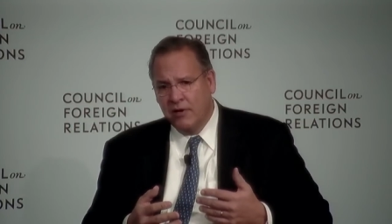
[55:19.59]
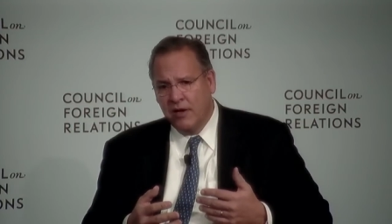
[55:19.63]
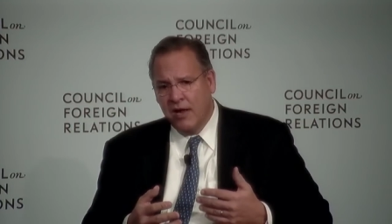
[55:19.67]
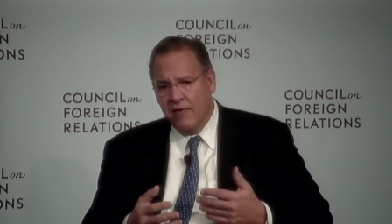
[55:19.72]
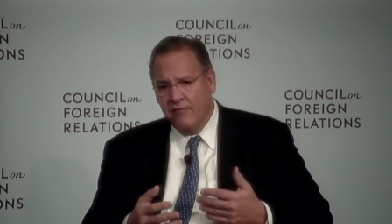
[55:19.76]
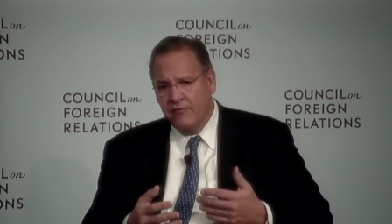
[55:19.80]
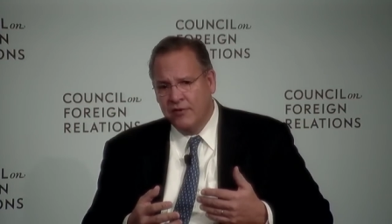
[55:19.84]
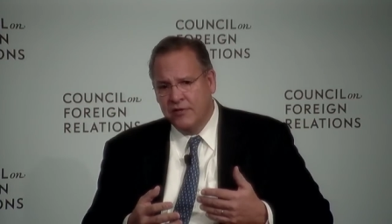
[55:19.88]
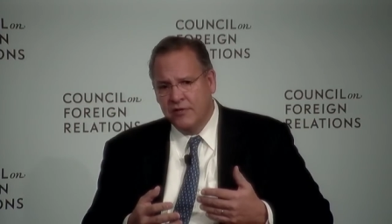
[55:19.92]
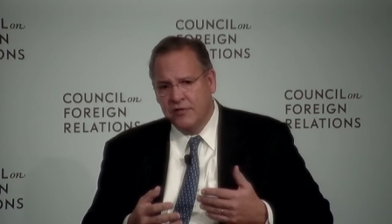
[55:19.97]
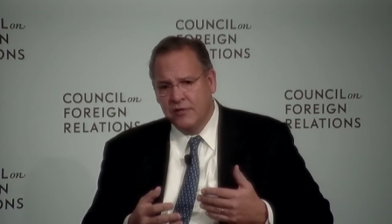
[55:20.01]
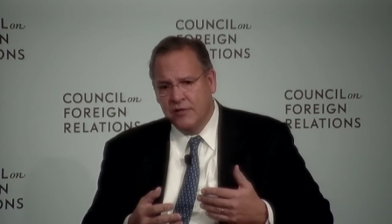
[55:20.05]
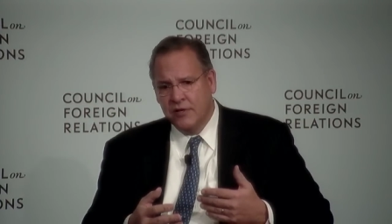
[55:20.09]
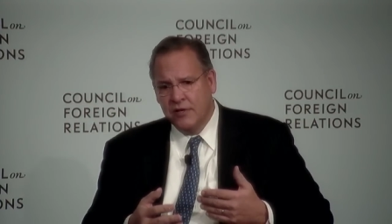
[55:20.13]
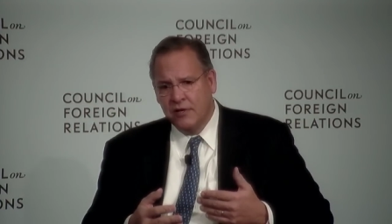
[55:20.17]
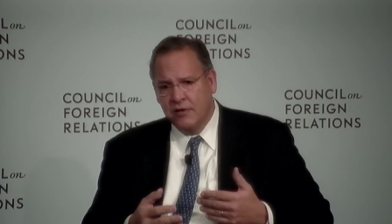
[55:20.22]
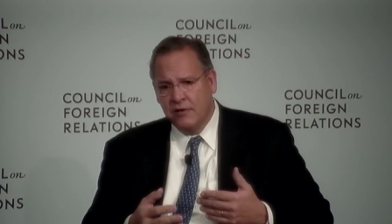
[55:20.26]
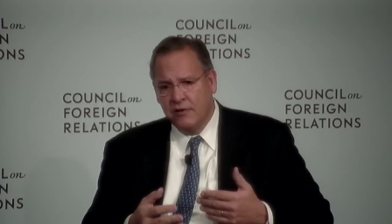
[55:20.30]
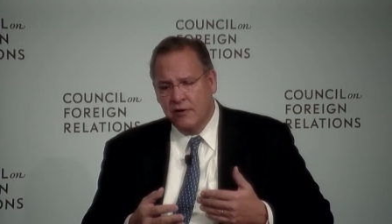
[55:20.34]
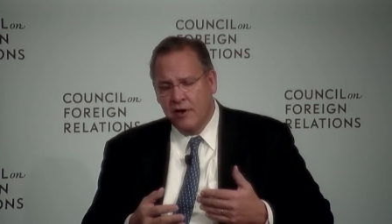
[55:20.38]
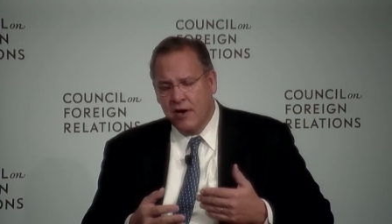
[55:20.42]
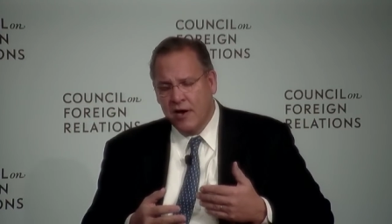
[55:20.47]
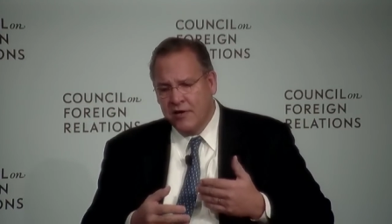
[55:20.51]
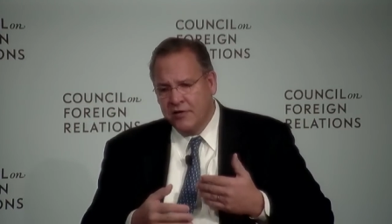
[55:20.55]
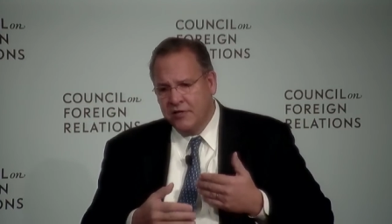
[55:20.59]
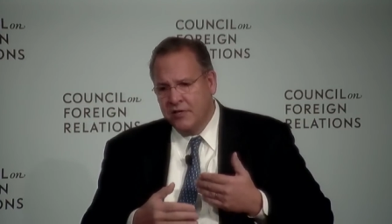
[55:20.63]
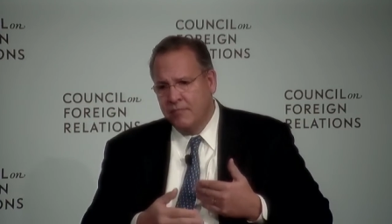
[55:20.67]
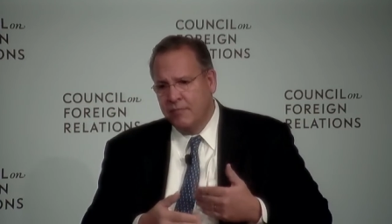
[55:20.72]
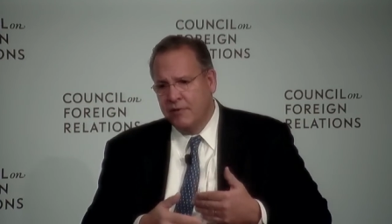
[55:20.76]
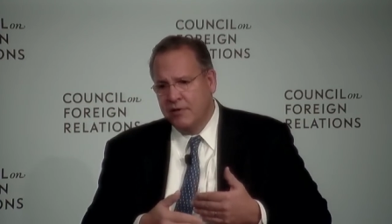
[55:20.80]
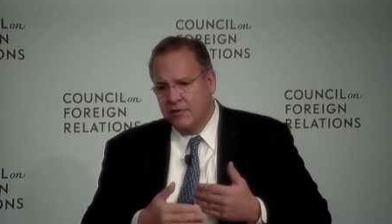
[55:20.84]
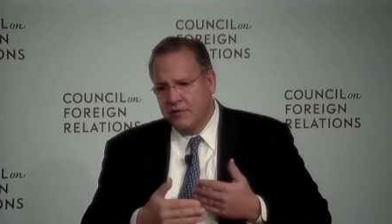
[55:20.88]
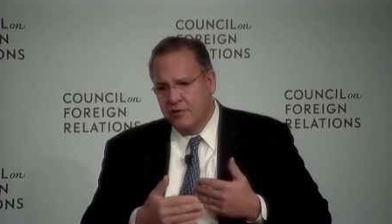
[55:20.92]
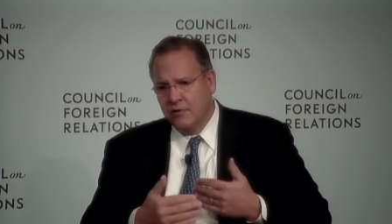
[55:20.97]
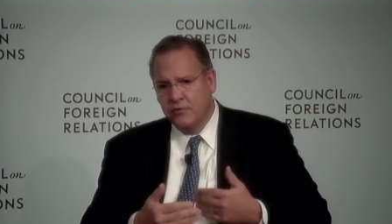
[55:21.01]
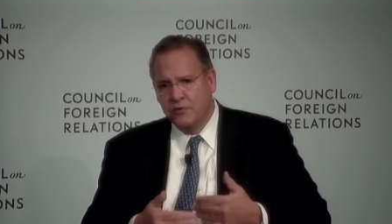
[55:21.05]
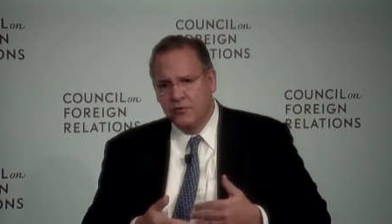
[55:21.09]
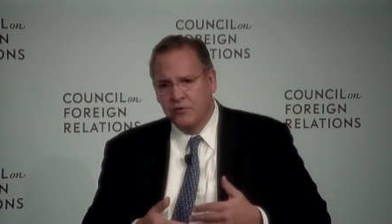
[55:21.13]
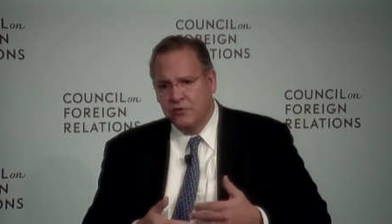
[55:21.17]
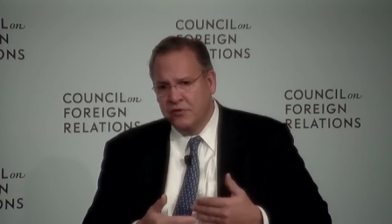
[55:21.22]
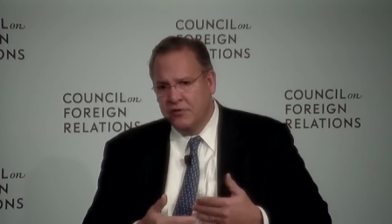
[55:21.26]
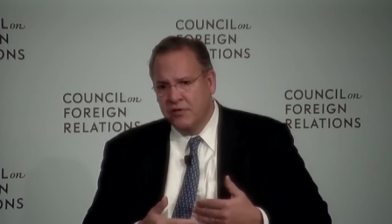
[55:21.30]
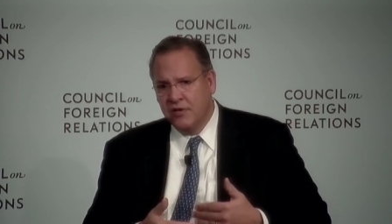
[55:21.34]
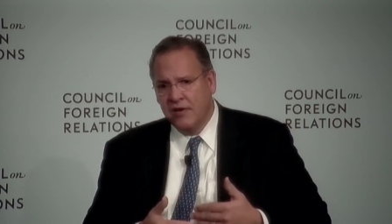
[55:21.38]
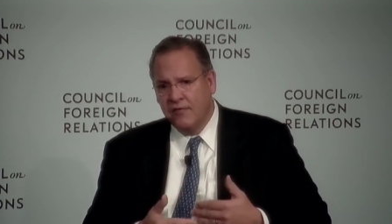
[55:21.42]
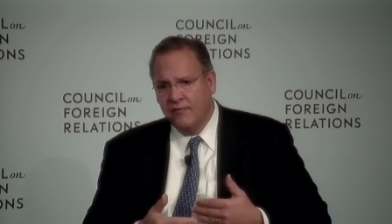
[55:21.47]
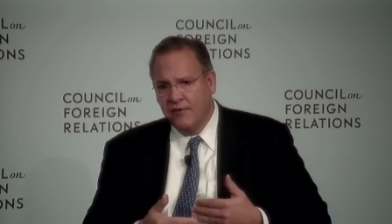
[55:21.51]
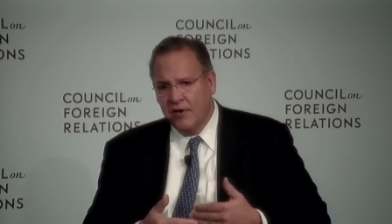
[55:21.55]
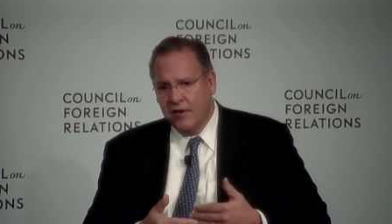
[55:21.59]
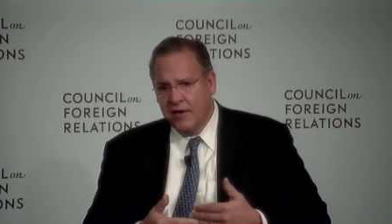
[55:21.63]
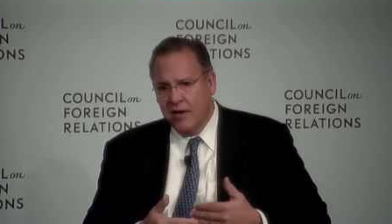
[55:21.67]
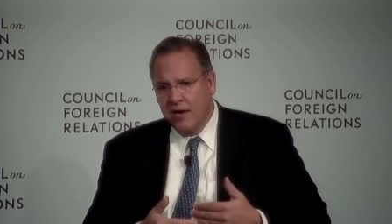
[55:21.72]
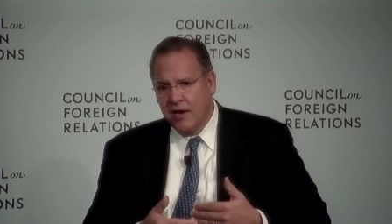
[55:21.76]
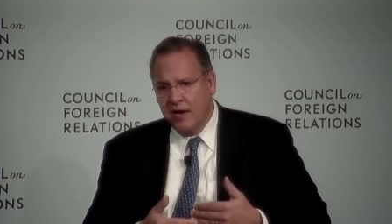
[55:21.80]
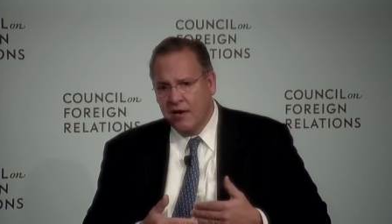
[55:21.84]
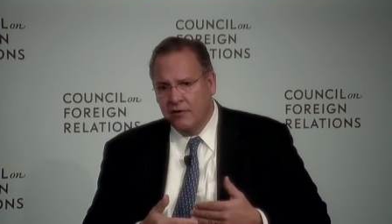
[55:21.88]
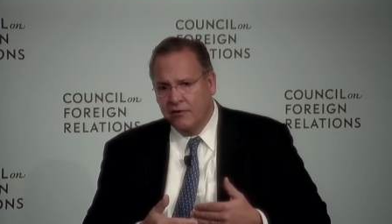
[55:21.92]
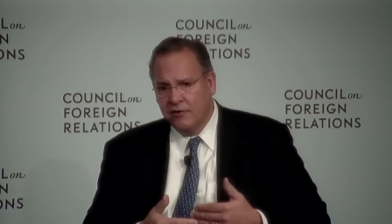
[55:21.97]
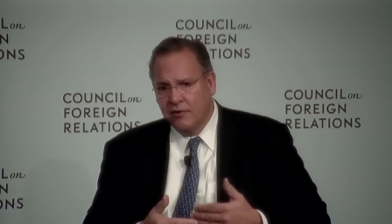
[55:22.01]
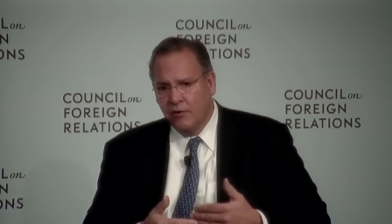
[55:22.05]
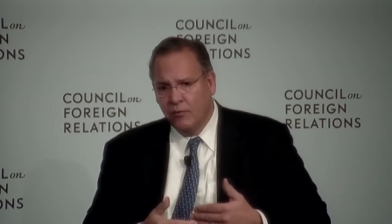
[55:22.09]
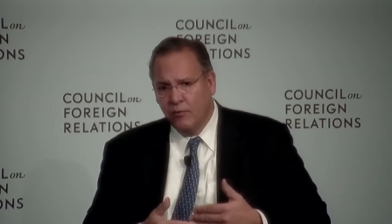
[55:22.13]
Obviously, you know, there has to be a social safety net out there.